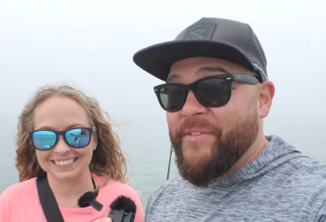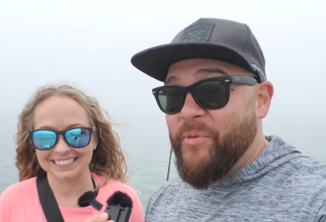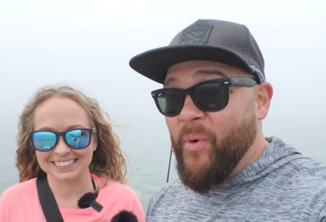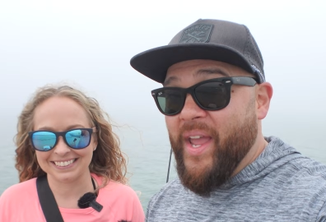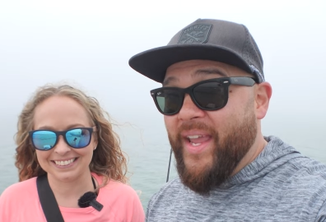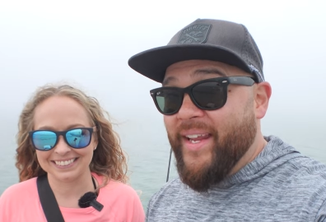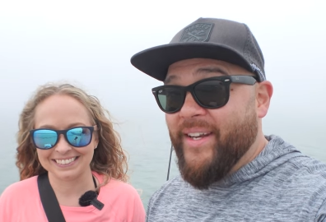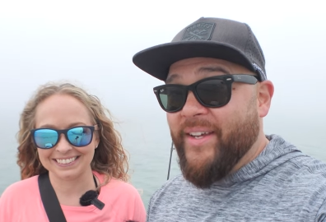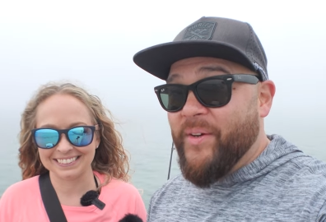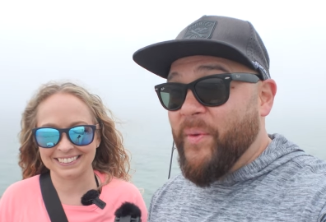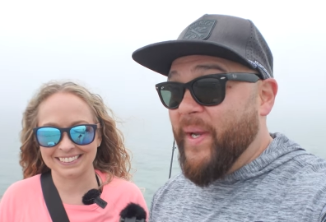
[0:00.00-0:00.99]
Speaker 1: rain.
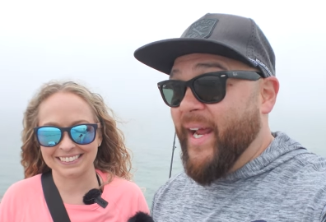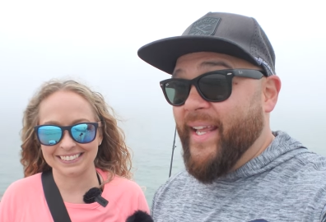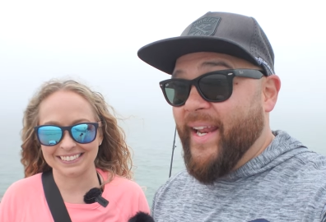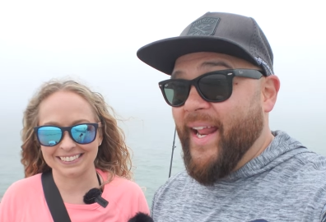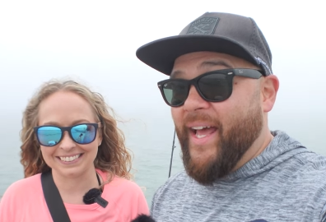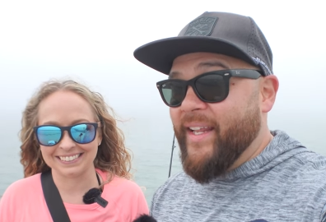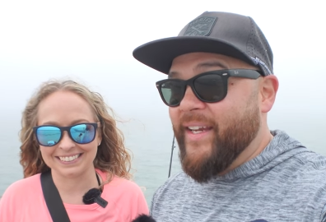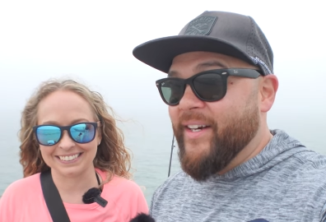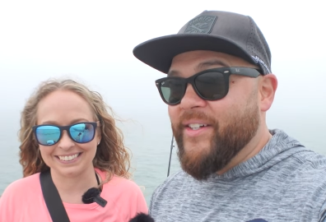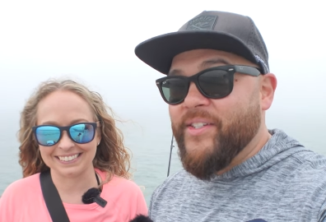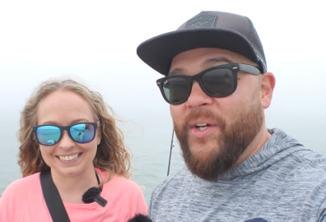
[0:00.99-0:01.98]
We got to get out of
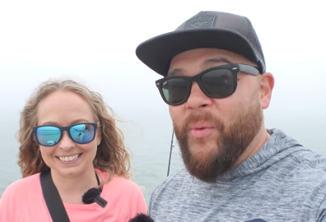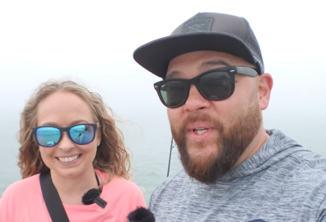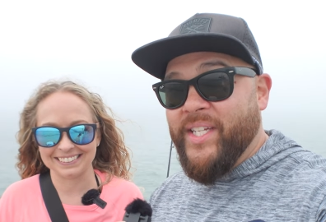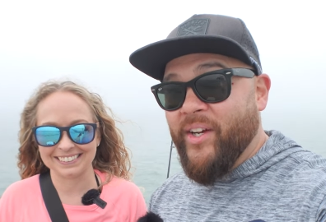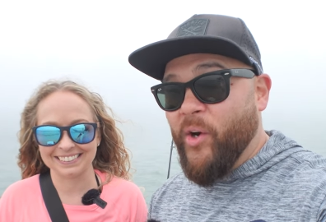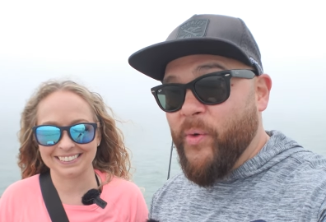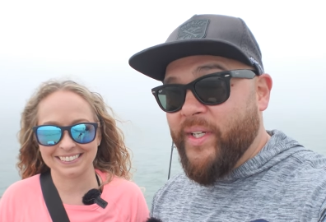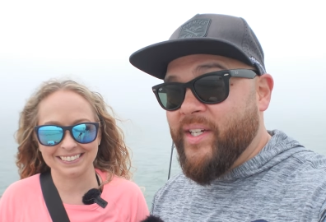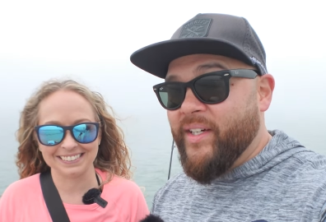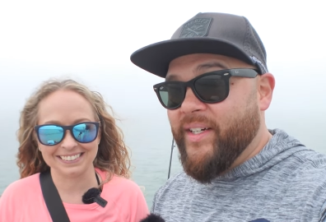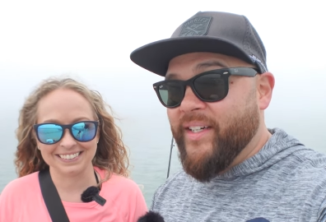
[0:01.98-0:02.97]
here. So we did all we
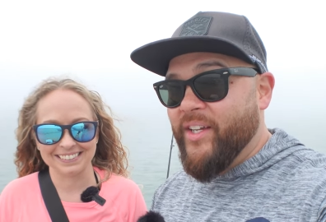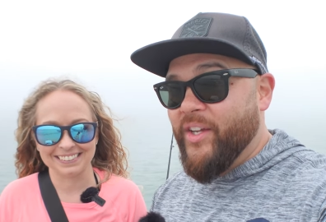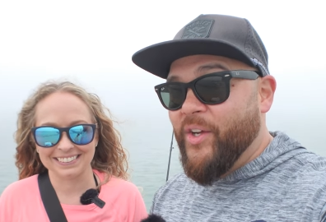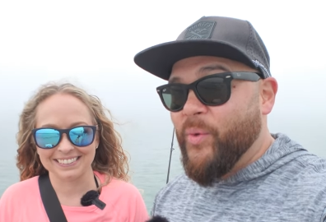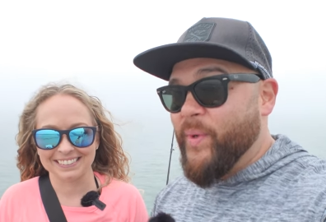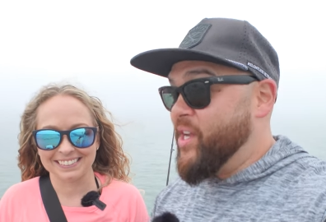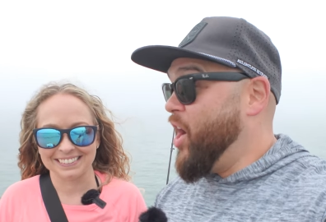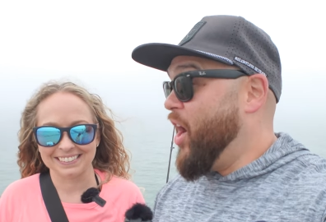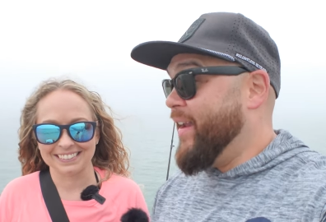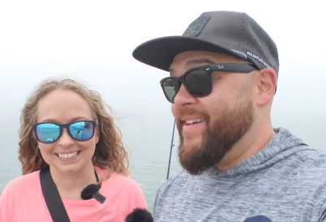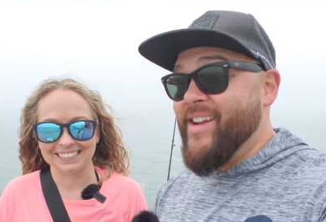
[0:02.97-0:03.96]
could. We
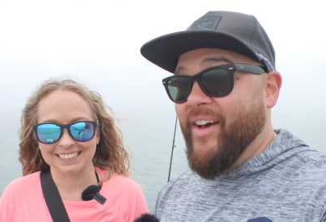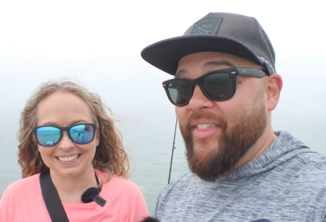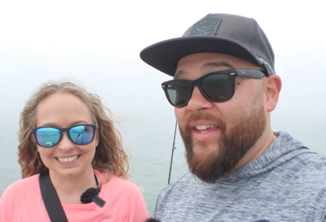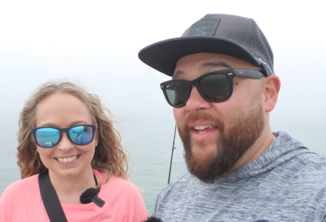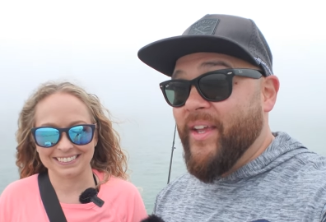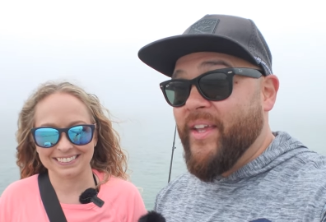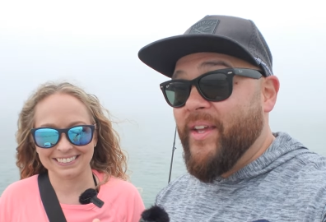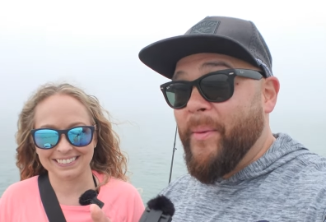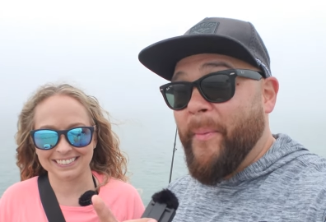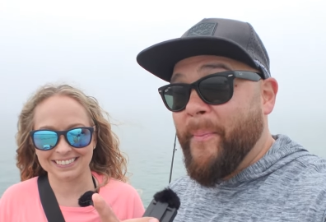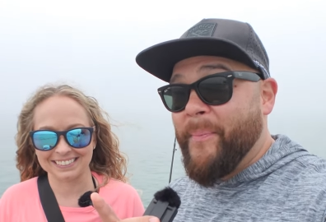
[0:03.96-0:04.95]
caught nothing.
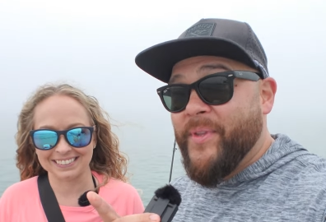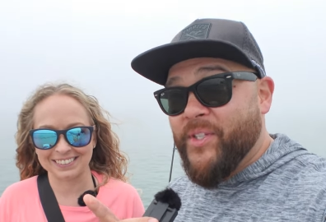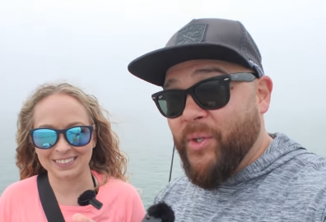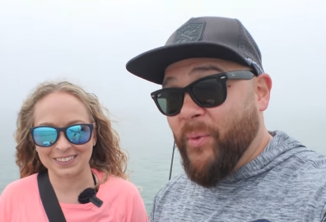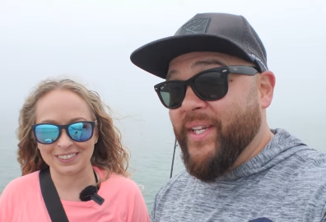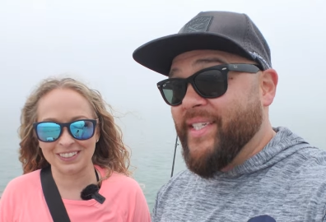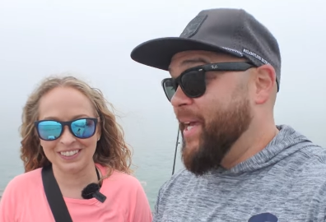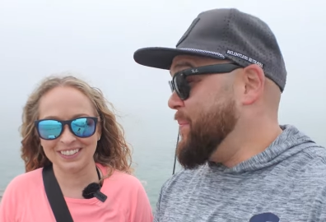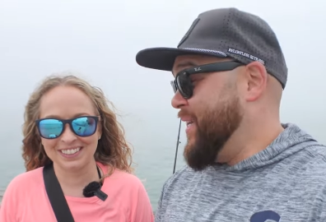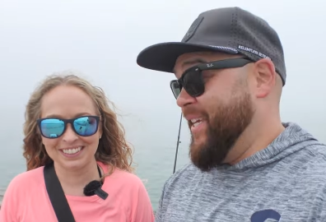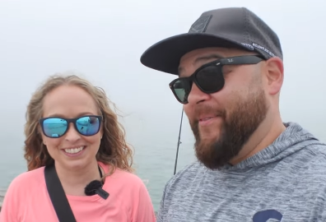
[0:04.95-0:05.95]
So, so, what does that
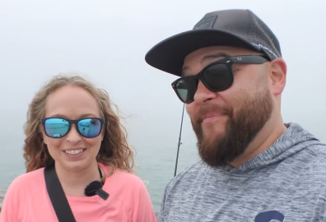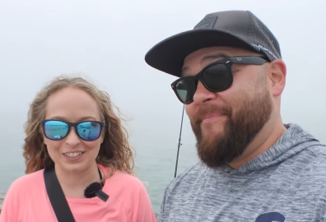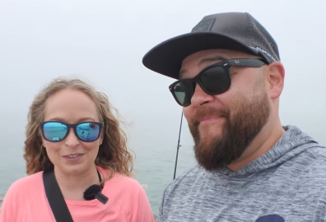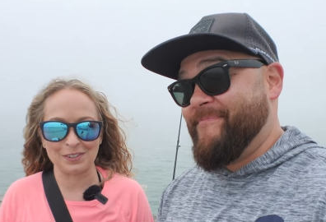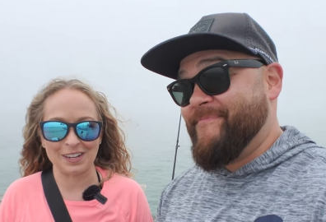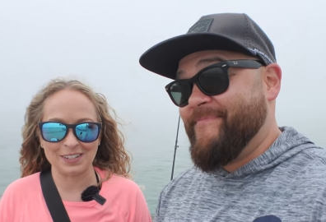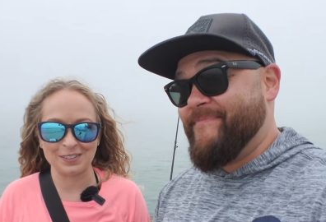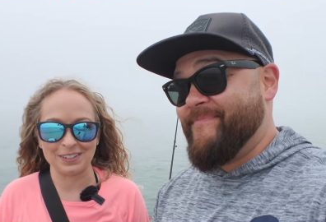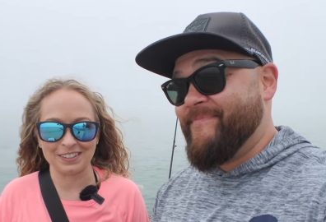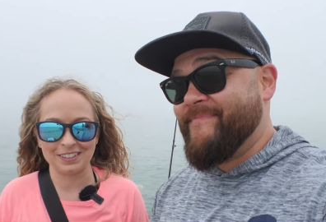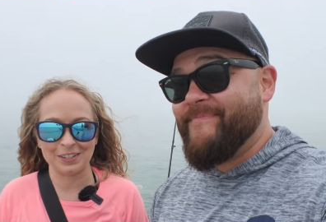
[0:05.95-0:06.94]
mean?
Speaker 2: So we're not
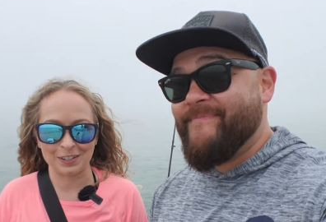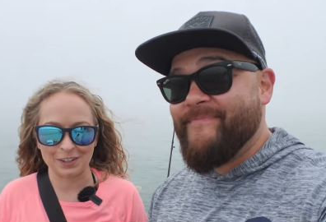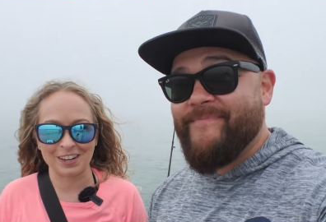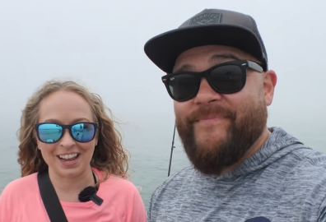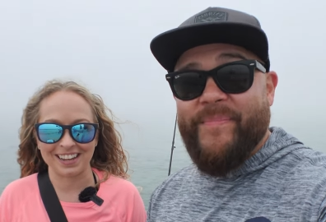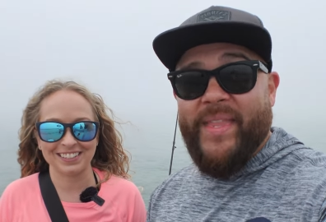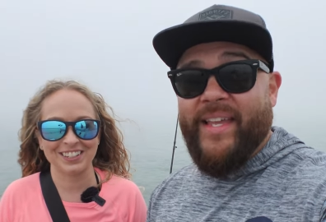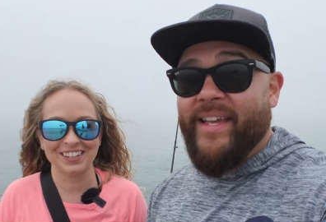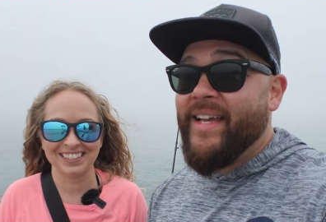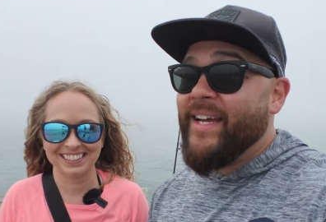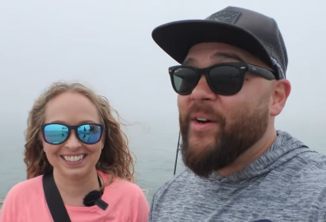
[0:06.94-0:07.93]
doing cook your catch.
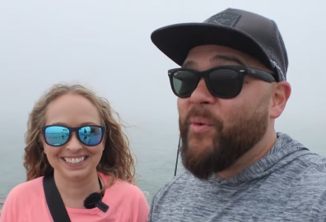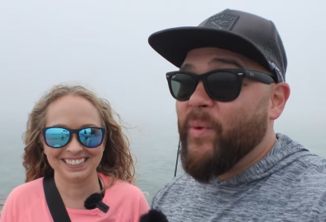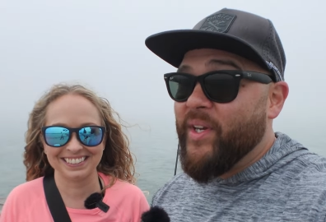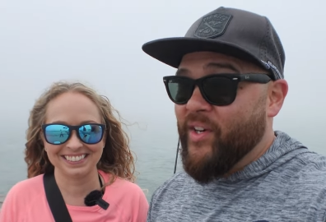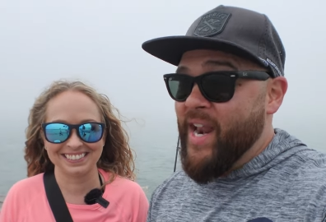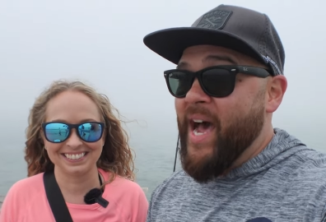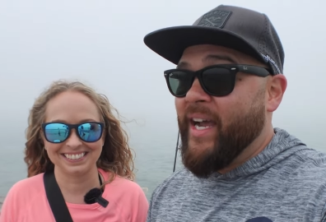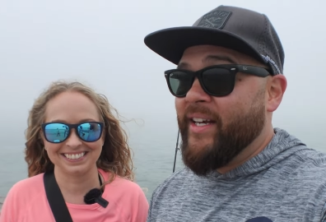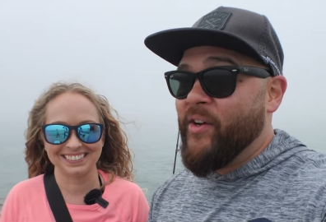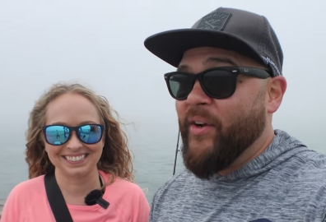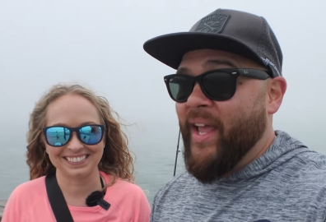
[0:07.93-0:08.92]
Speaker 1: We are not
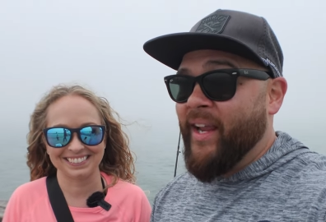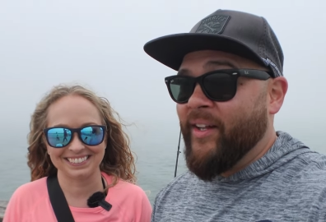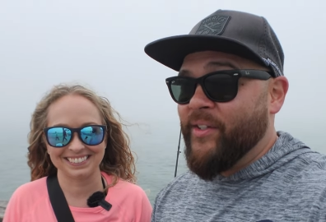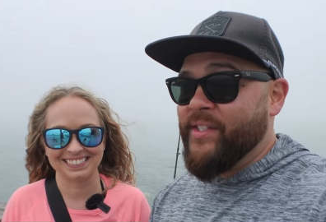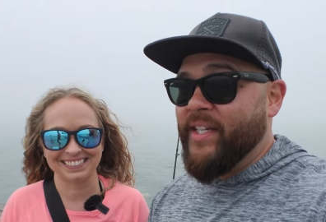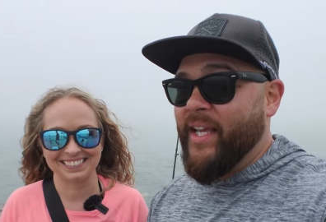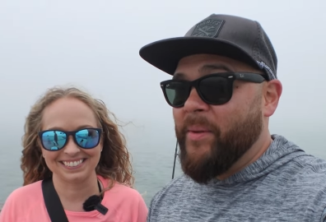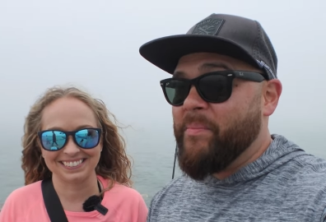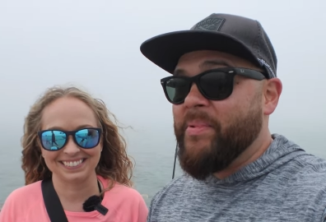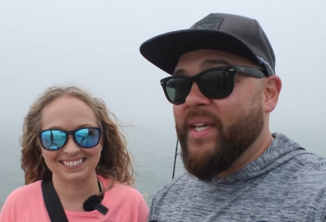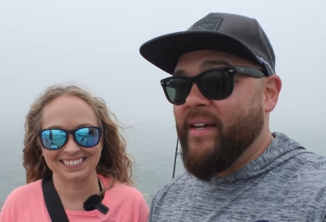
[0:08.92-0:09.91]
going to go to Anglers today
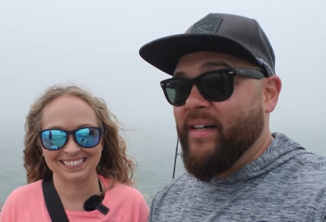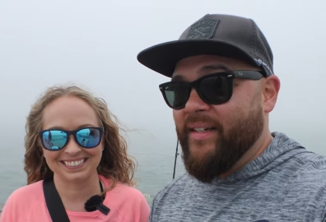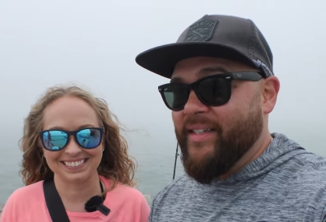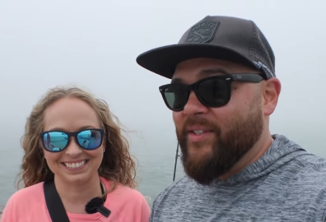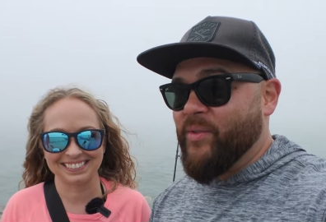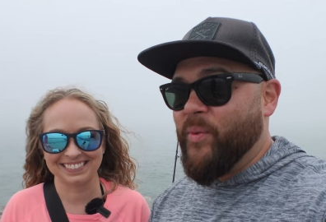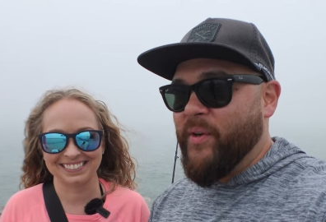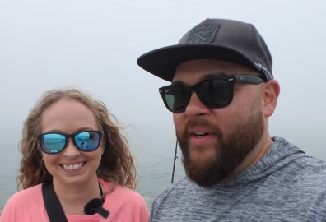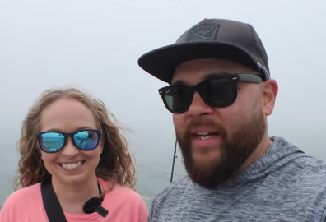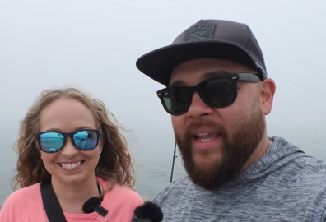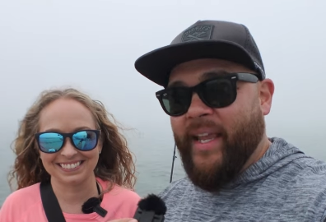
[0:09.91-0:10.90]
because we are
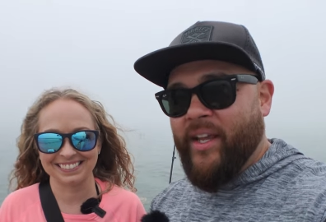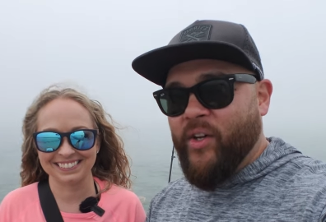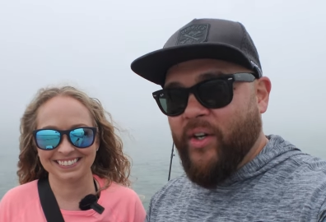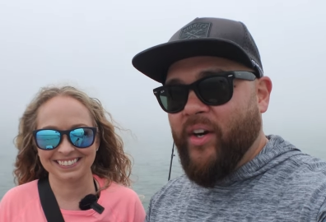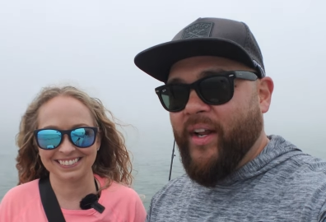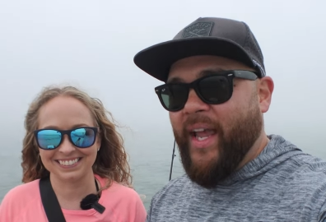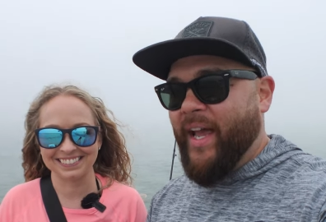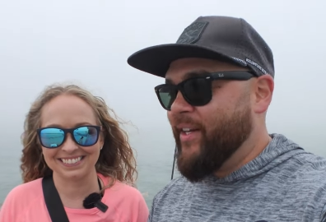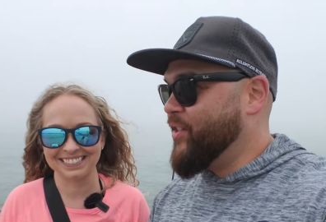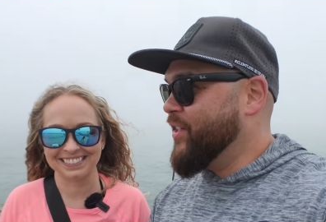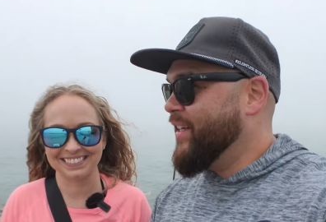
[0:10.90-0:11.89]
going to cook our
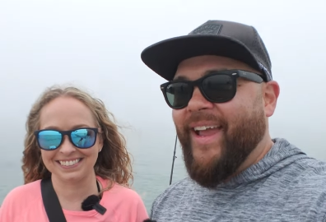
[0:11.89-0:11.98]
catch